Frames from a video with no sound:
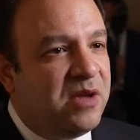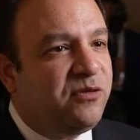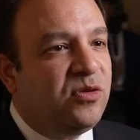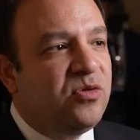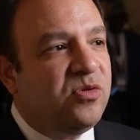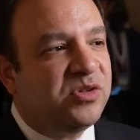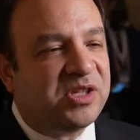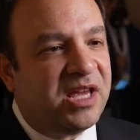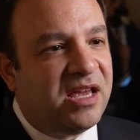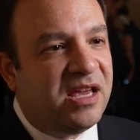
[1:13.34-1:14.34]
If you
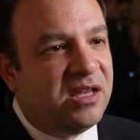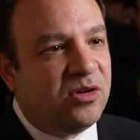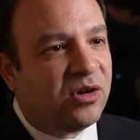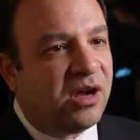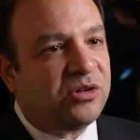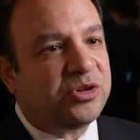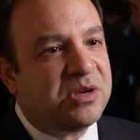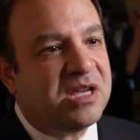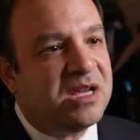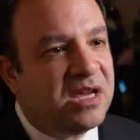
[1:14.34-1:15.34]
stay in your
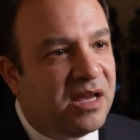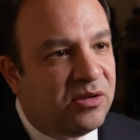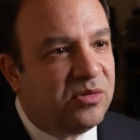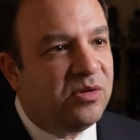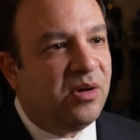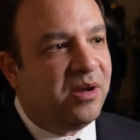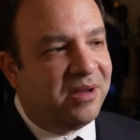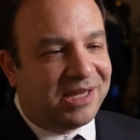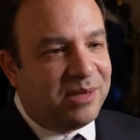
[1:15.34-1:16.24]
country and you